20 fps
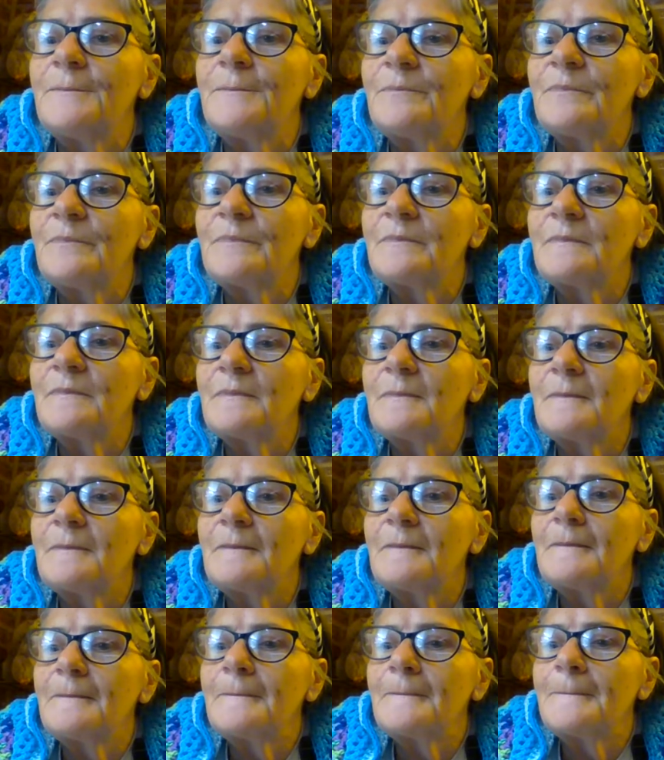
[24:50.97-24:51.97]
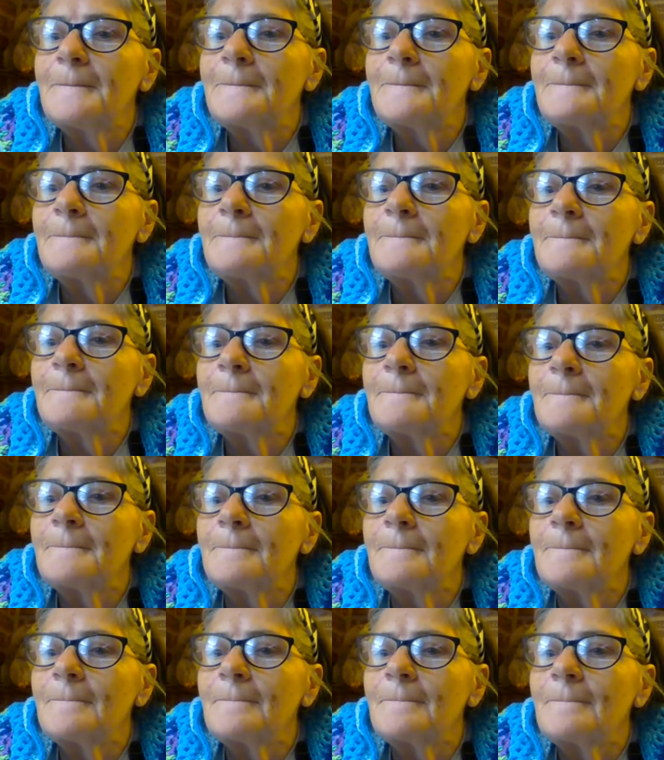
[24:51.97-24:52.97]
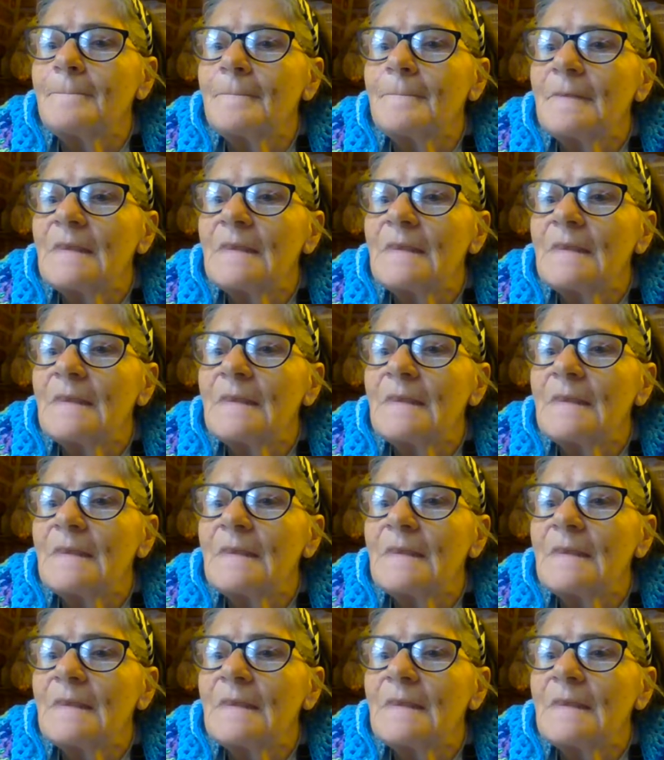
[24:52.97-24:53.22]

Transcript: (no one is talking)